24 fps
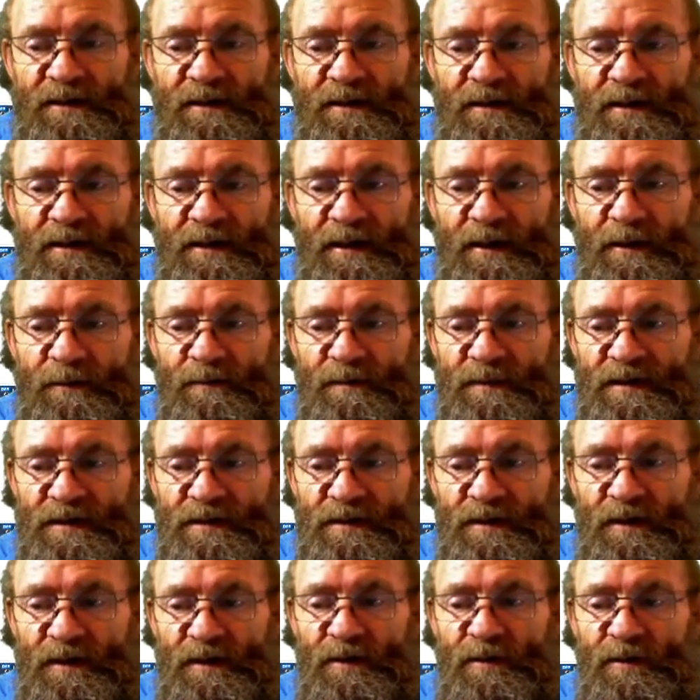Okay,
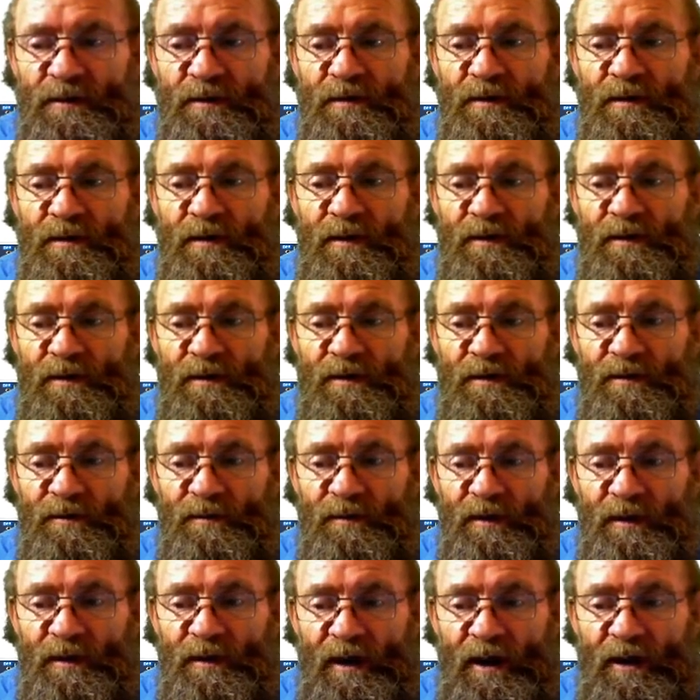so
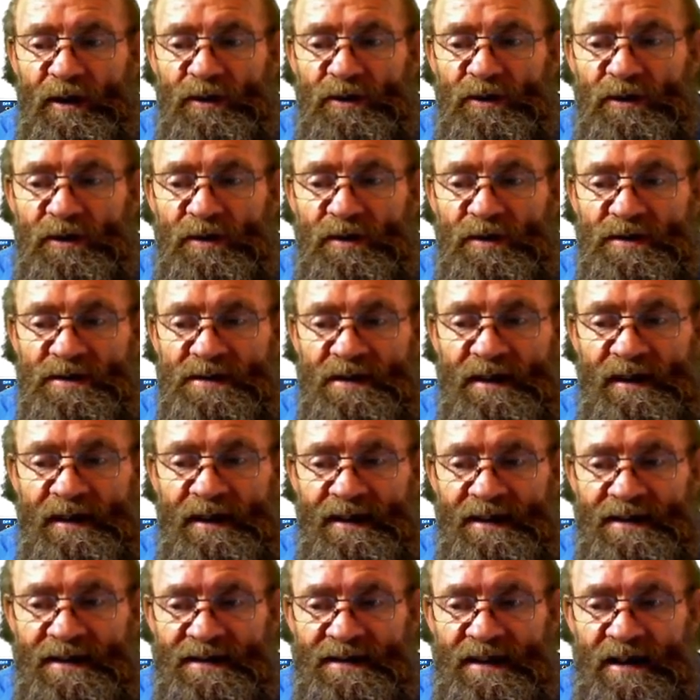we're going to use the
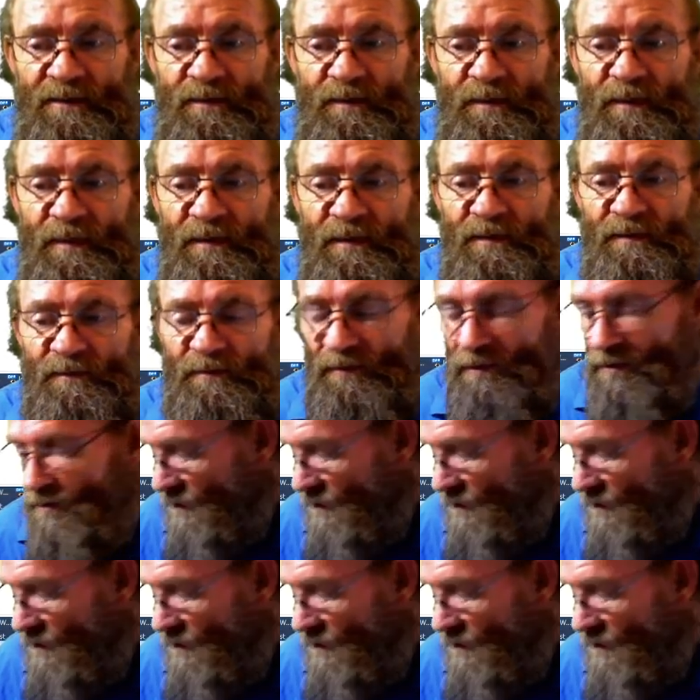next step will